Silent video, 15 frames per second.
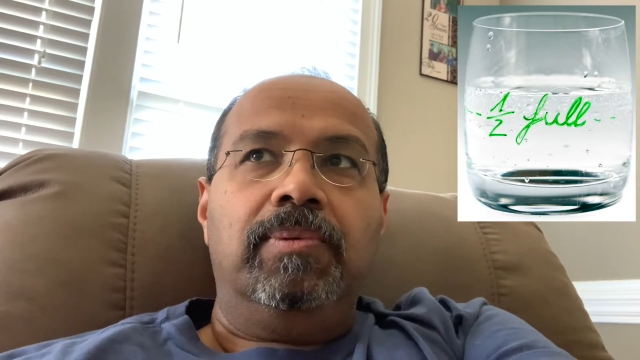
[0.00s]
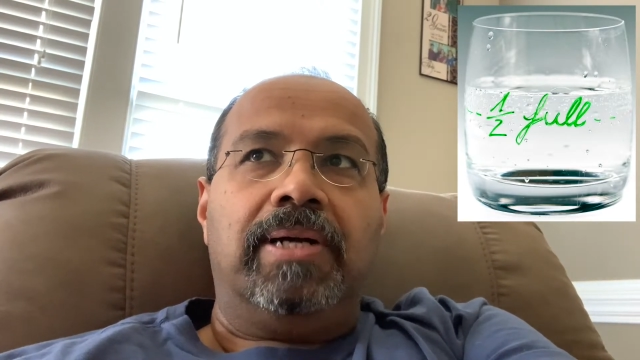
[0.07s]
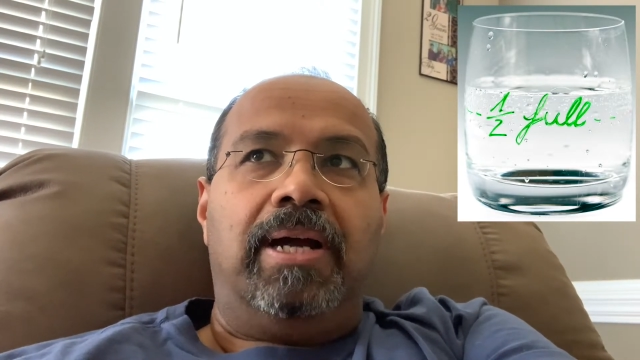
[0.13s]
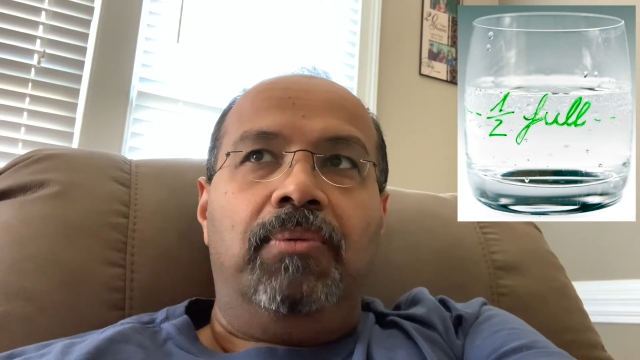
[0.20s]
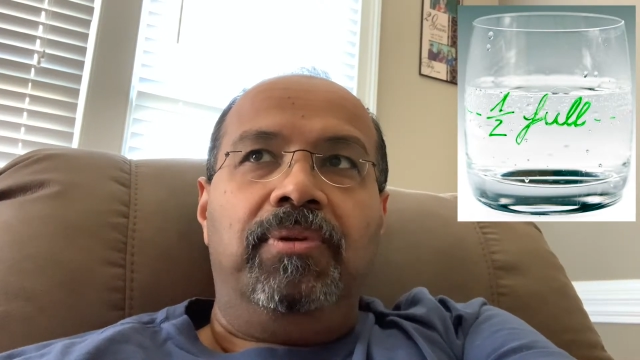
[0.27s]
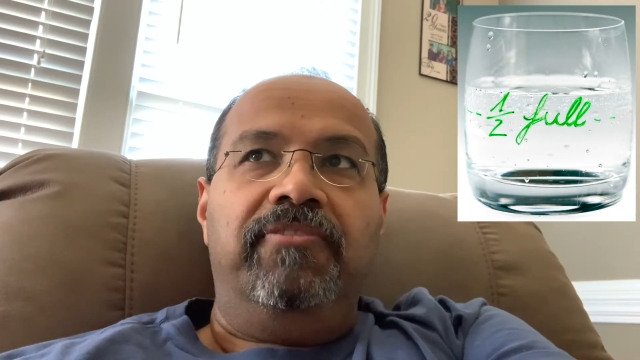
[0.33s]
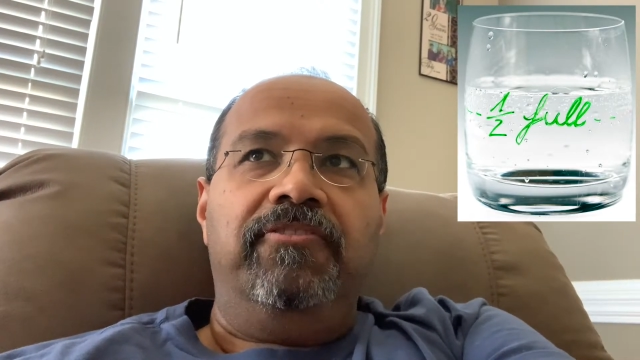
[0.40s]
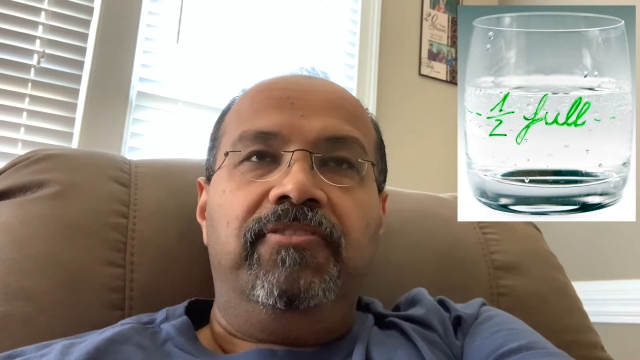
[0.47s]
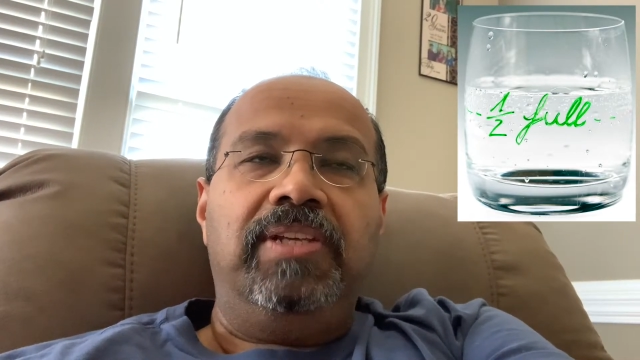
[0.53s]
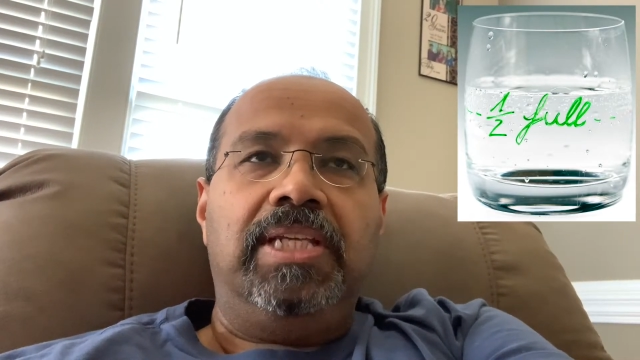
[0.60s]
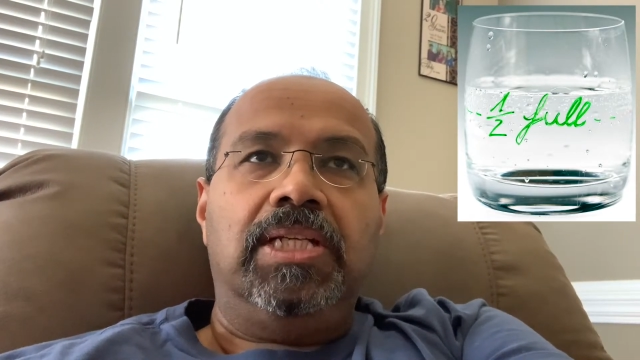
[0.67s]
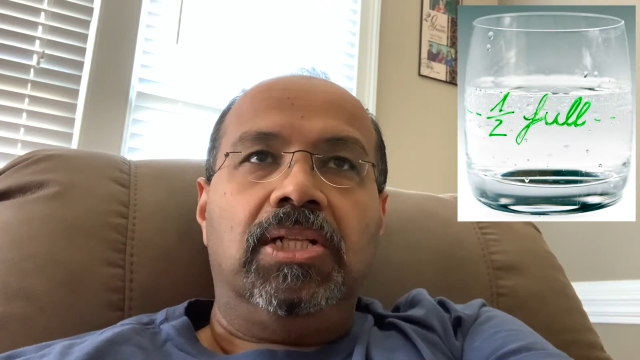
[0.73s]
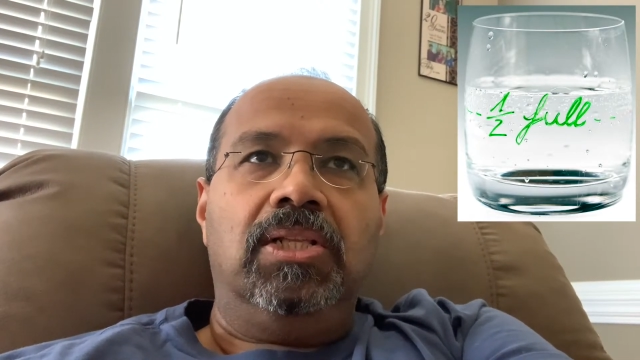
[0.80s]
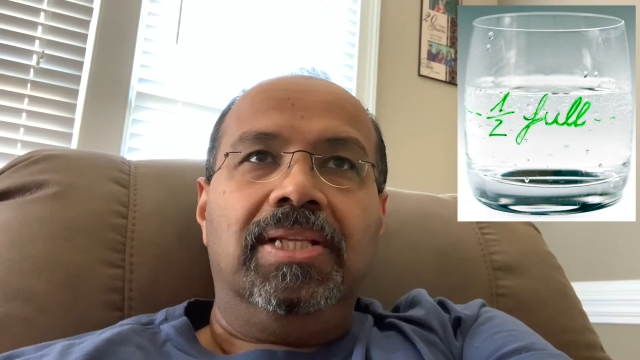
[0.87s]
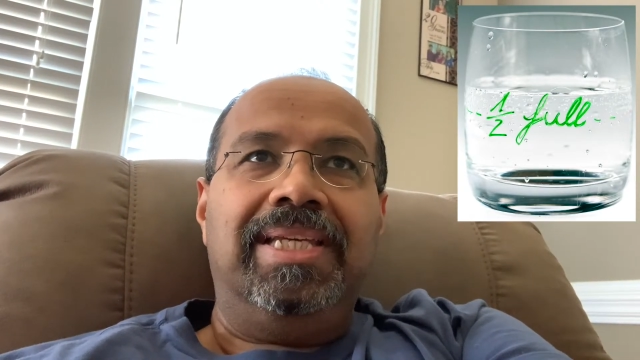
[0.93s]
I would
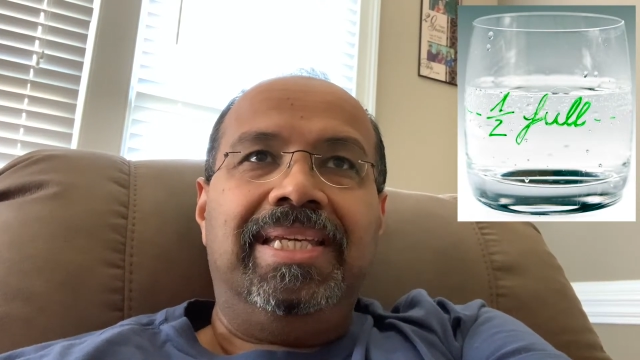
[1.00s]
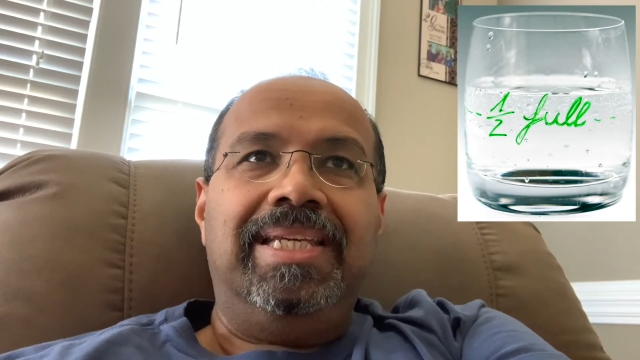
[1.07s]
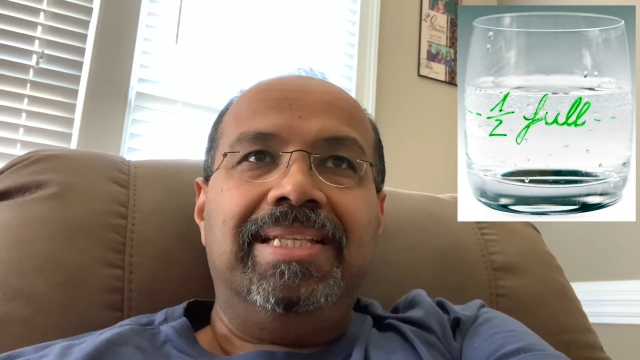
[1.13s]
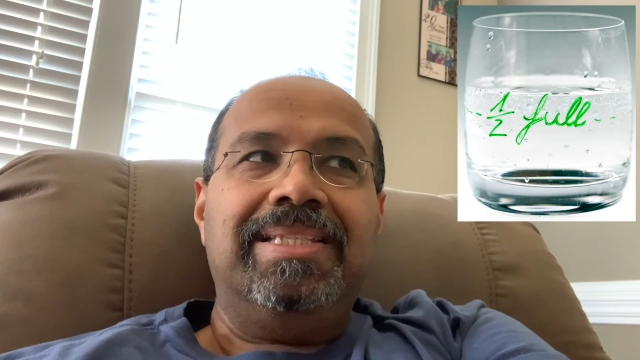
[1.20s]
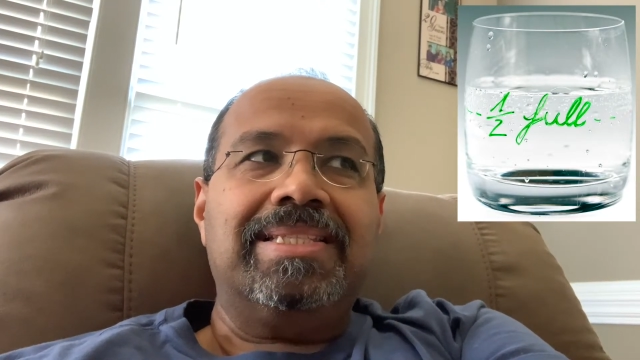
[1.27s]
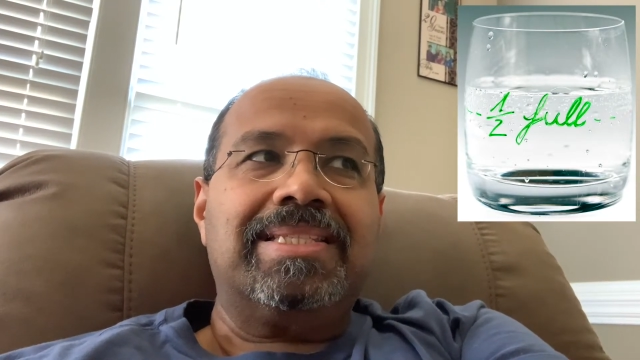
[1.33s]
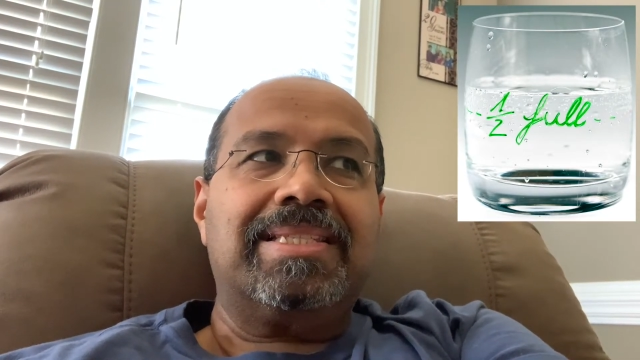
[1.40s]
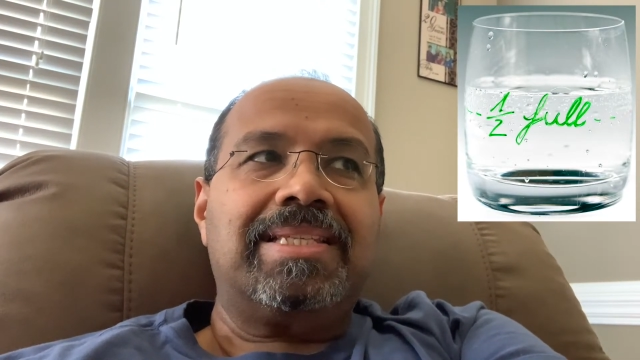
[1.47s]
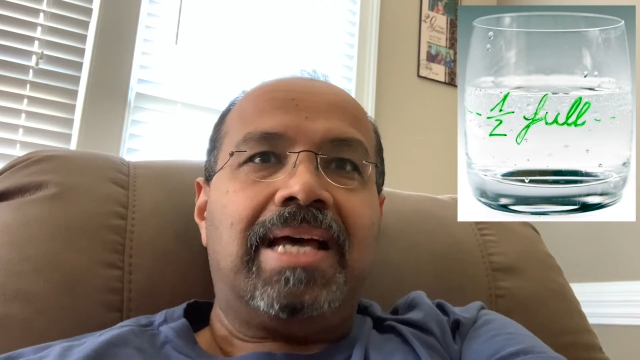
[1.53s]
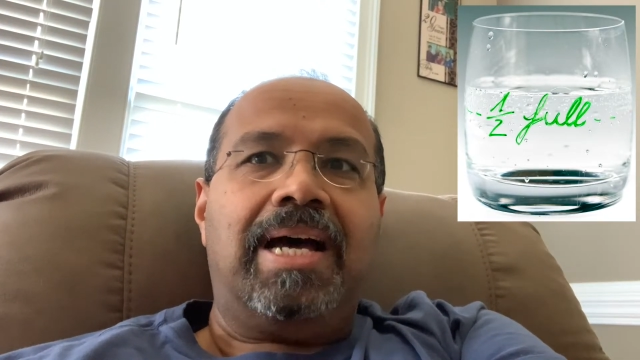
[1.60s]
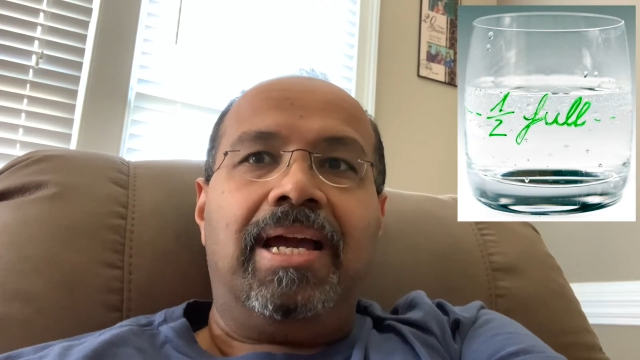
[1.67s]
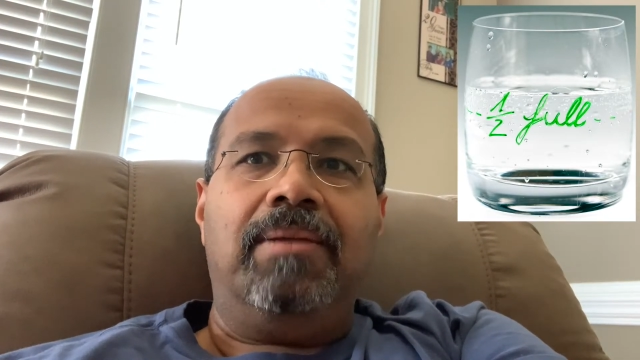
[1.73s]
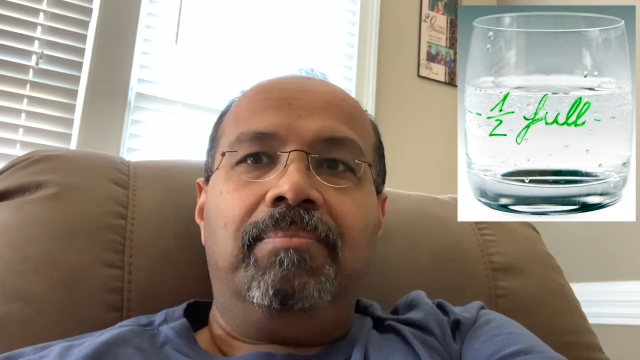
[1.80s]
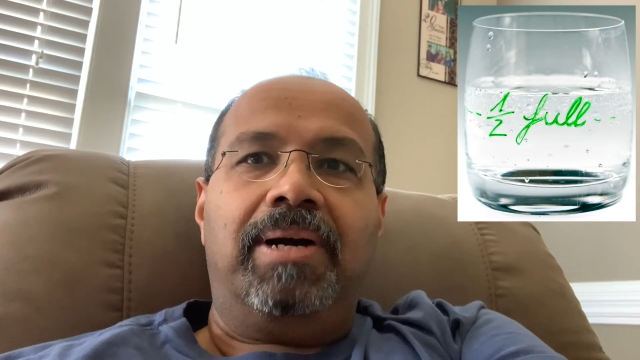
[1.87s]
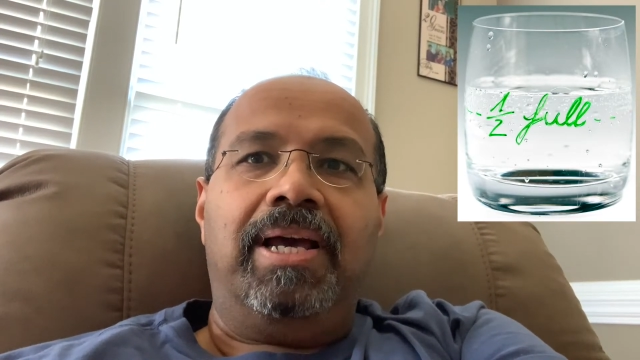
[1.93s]
feel
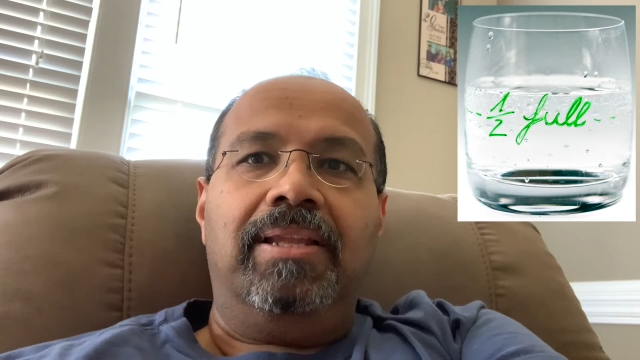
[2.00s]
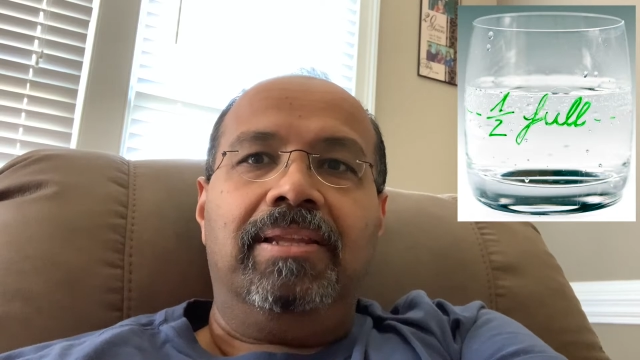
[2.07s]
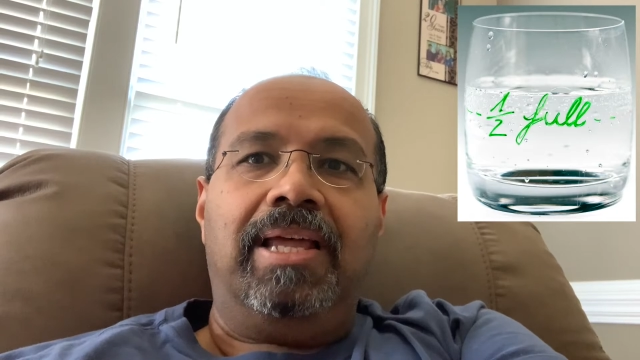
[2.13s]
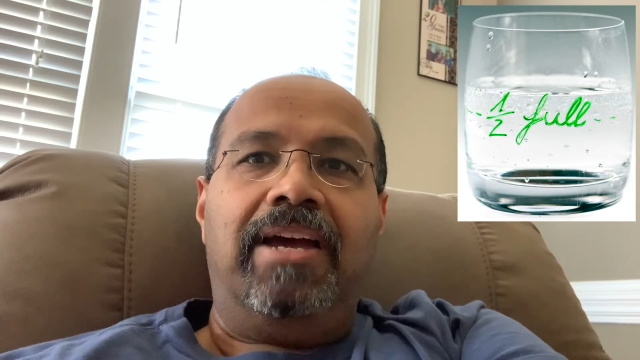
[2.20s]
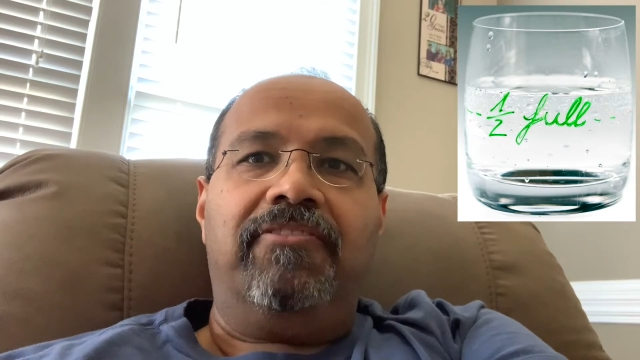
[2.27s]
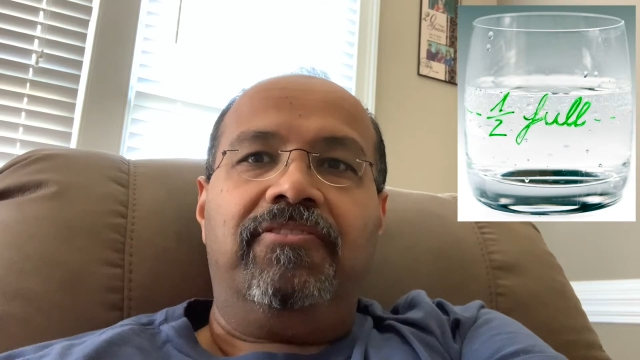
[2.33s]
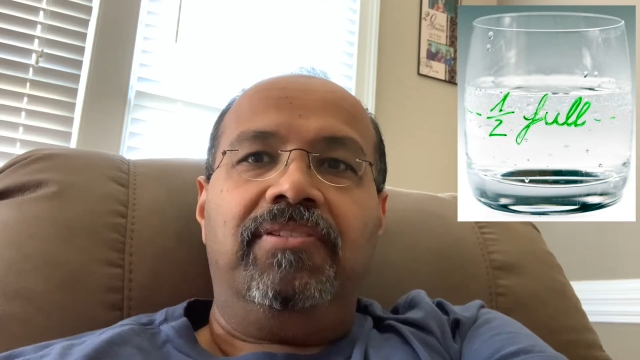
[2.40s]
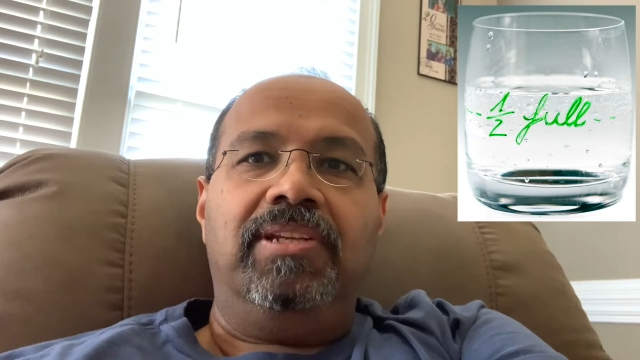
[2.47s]
inside my left